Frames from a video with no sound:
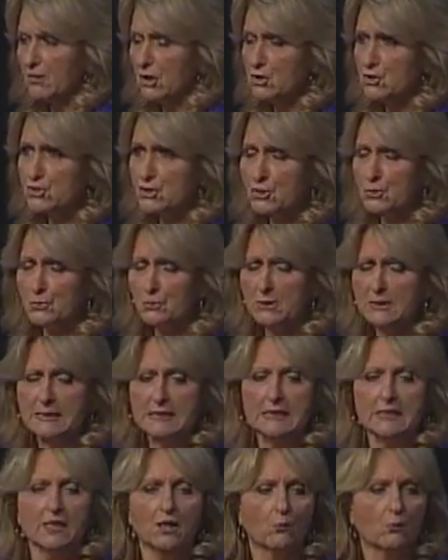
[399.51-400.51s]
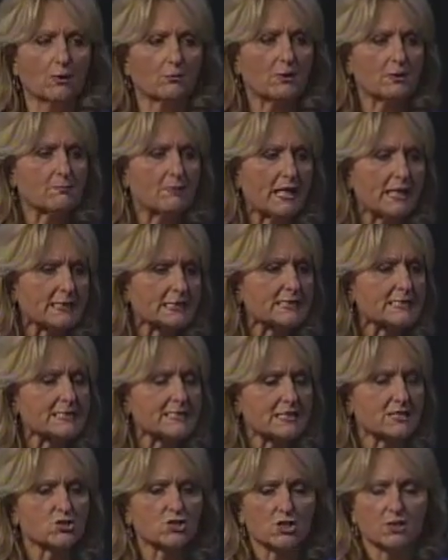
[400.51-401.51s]
So when we make a
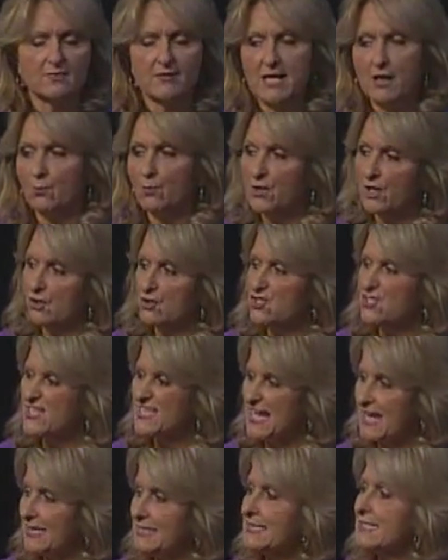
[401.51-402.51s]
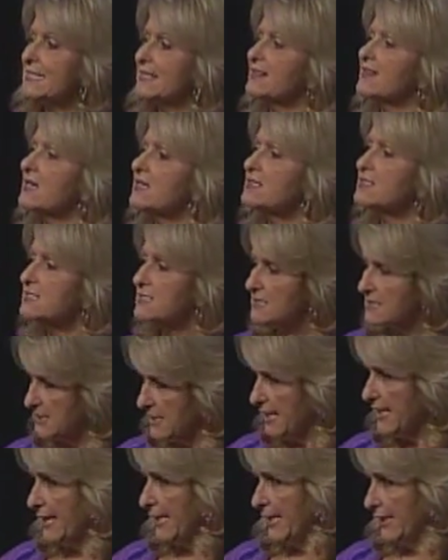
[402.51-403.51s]
decision that we are setting the
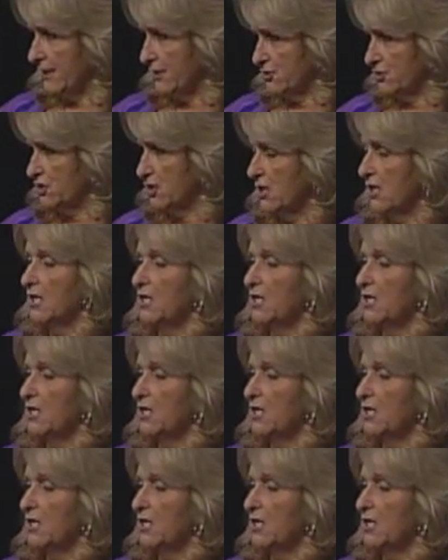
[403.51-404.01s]
stage,